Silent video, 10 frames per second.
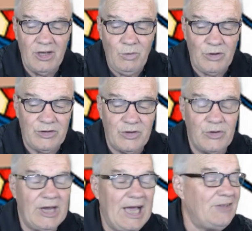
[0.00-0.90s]
well, you
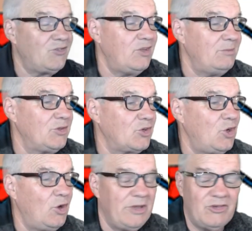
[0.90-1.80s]
could ask them in the
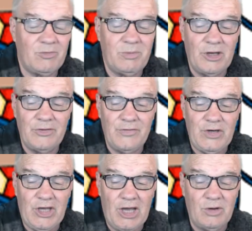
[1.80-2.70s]
comments below the
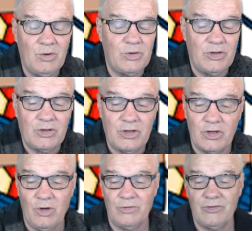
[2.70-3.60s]
video, or you
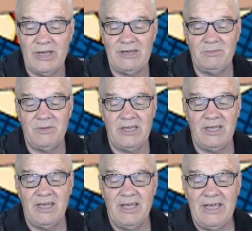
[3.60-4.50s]
could contact
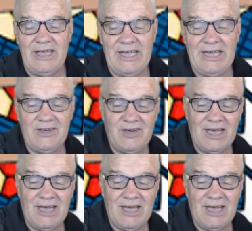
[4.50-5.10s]
me and